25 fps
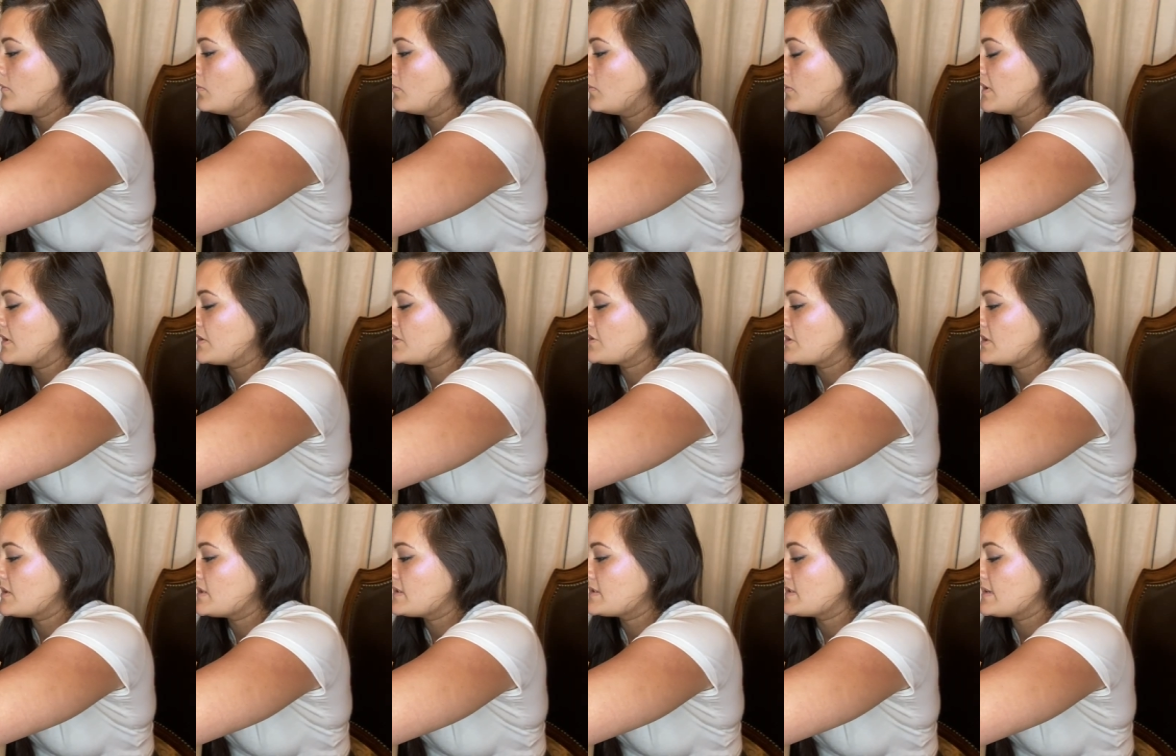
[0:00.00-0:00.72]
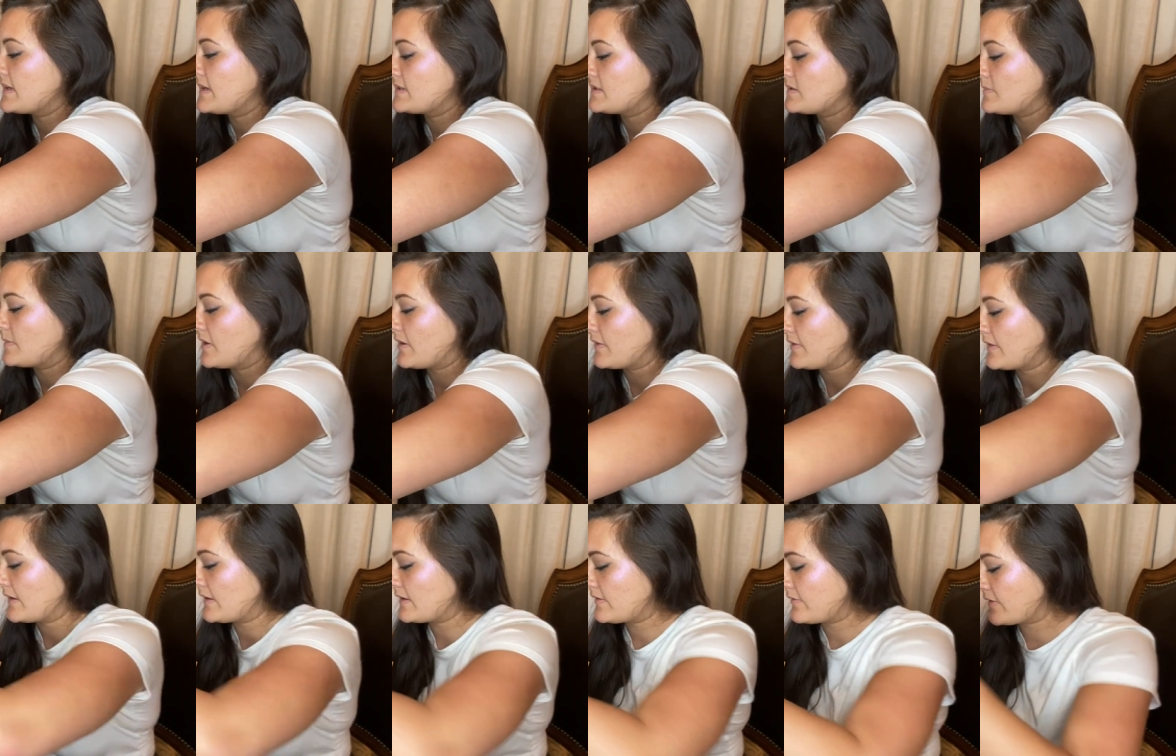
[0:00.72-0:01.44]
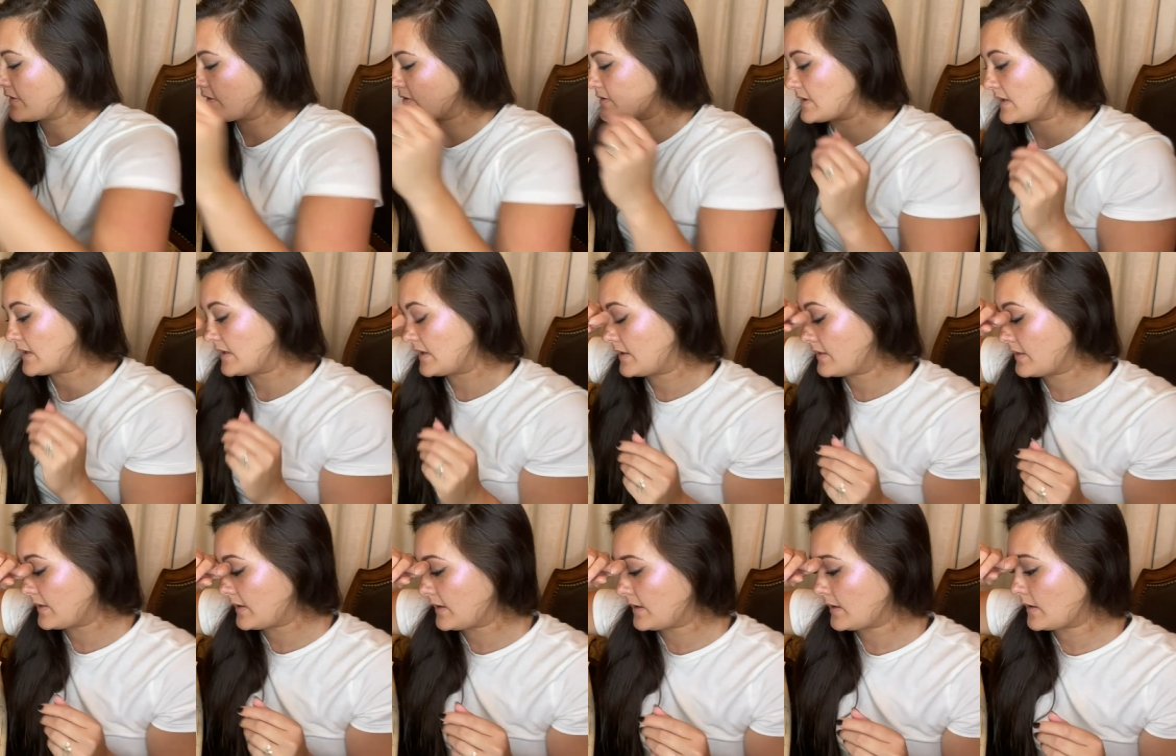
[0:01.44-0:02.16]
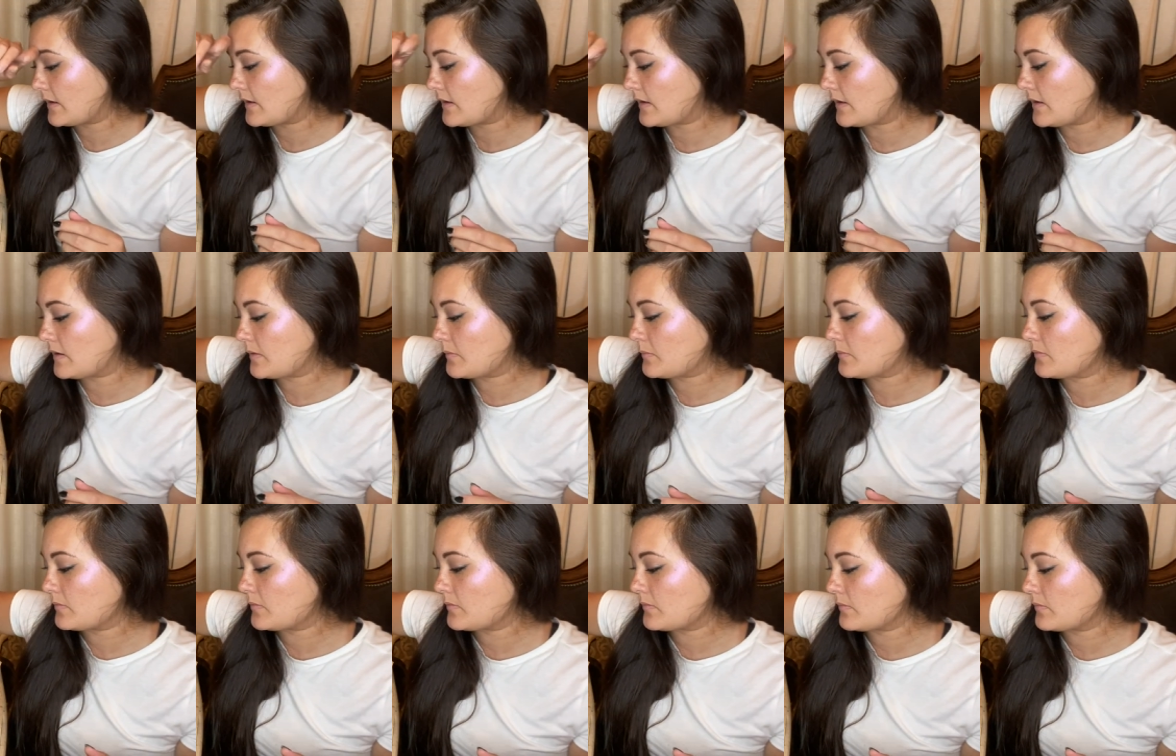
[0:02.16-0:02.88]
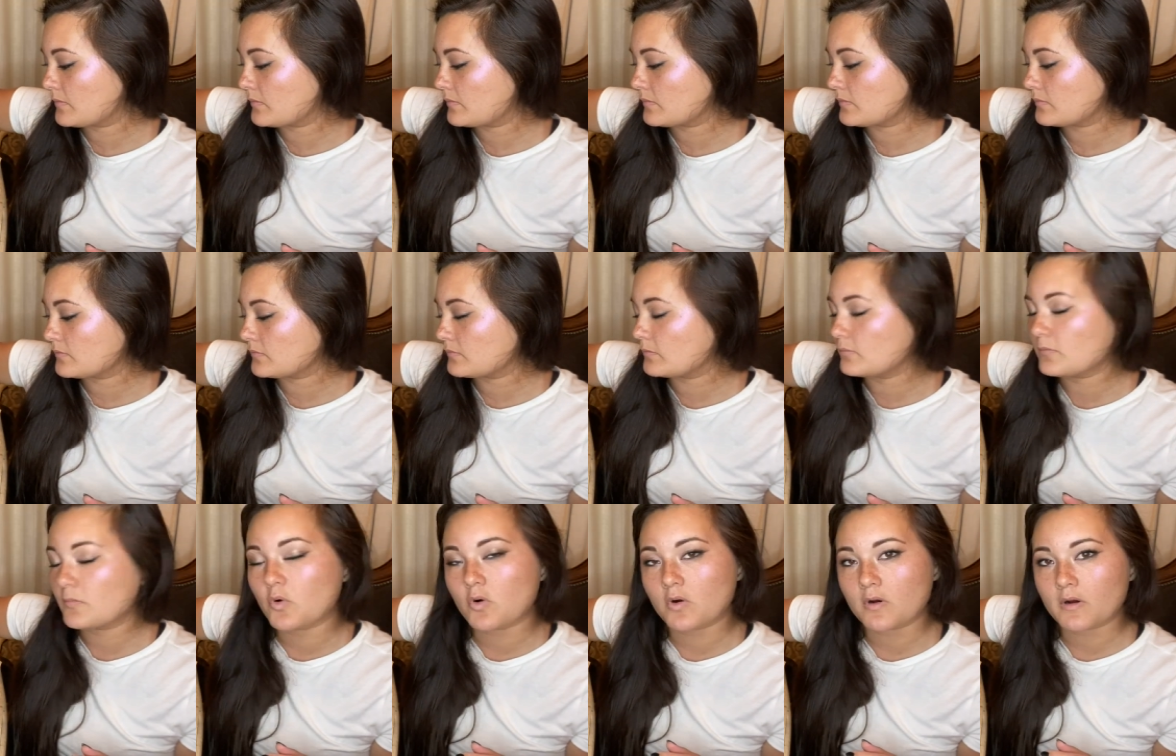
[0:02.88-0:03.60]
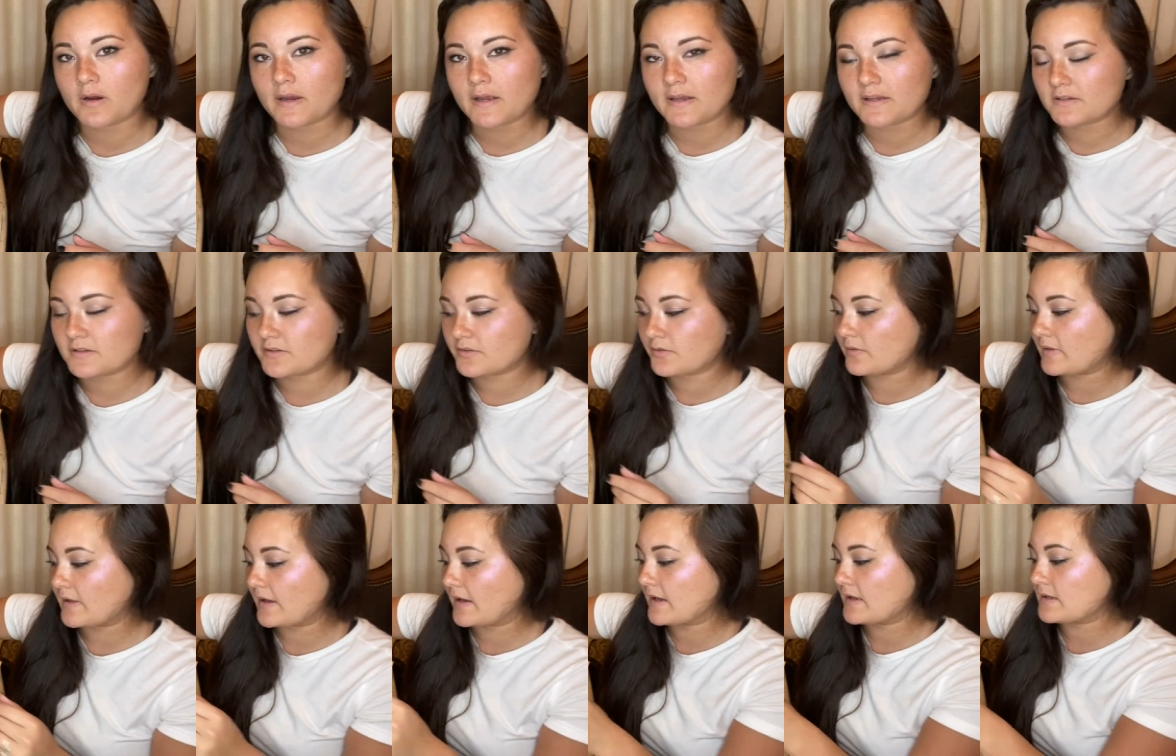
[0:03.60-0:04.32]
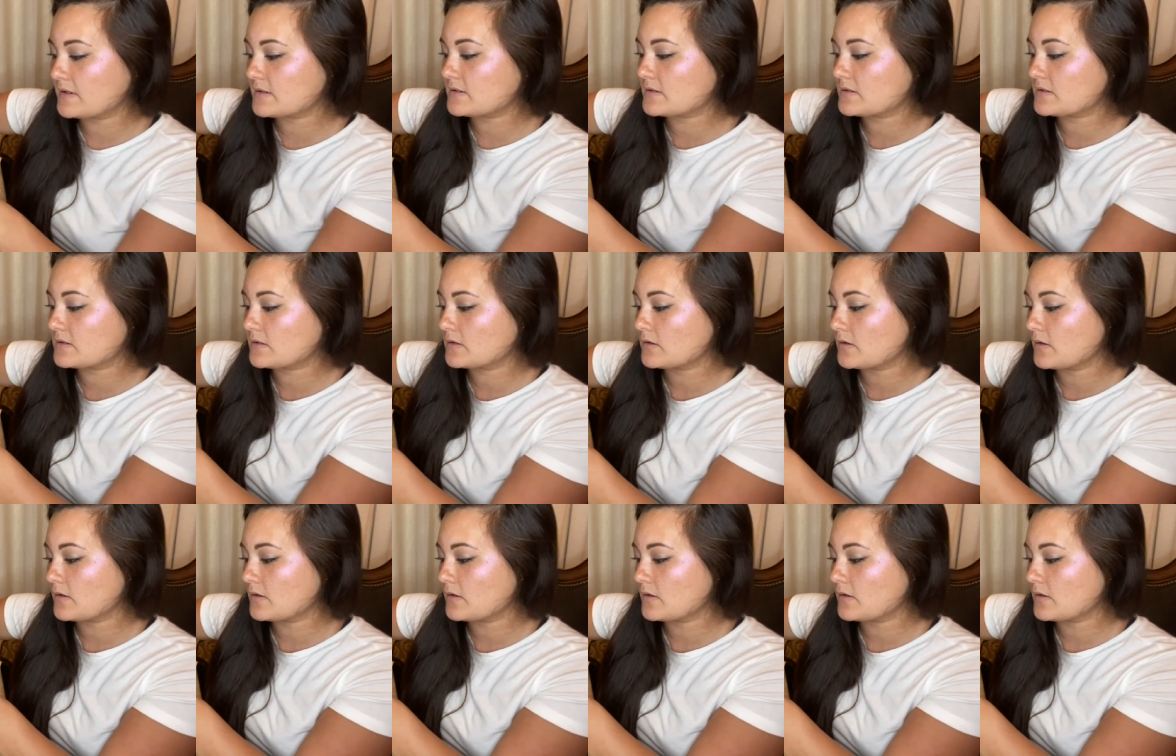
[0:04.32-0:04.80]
what she says about that, if there's anything um, more into that.